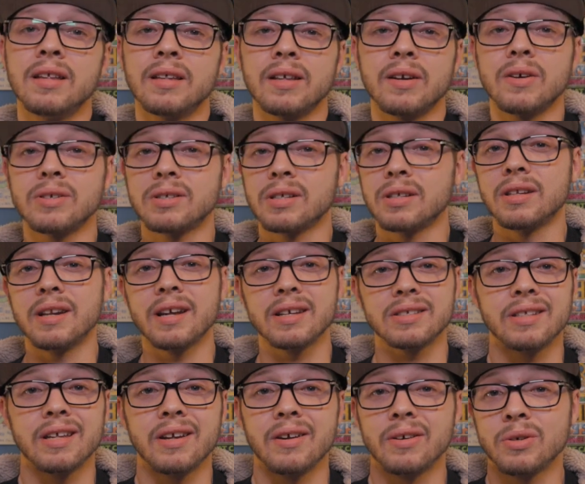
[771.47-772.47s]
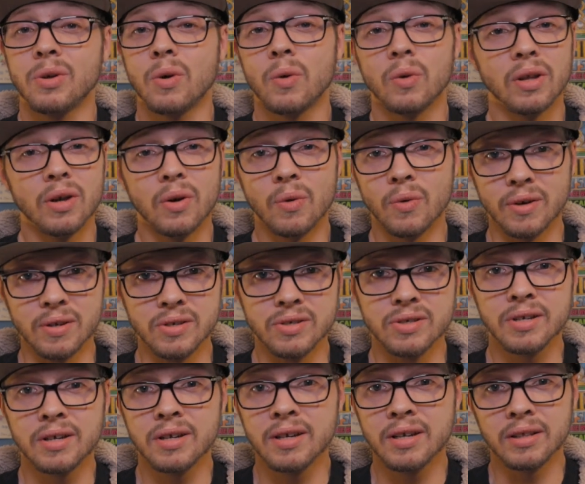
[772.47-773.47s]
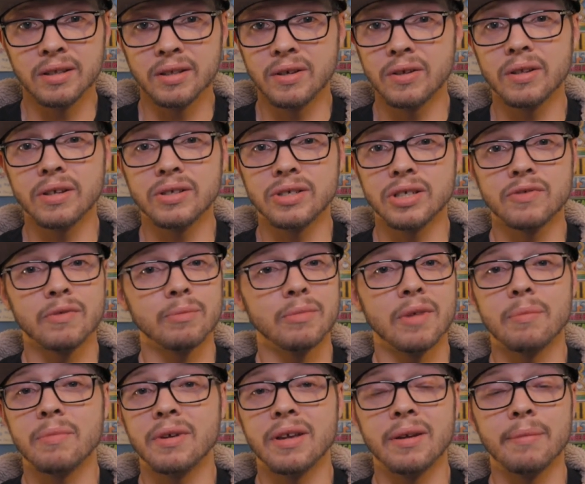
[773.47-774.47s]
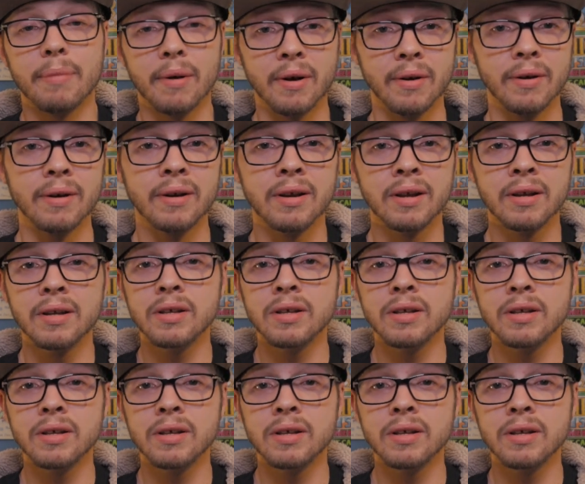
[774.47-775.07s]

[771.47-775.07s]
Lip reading: that also the next day are totally orange, literally just from them being burnt.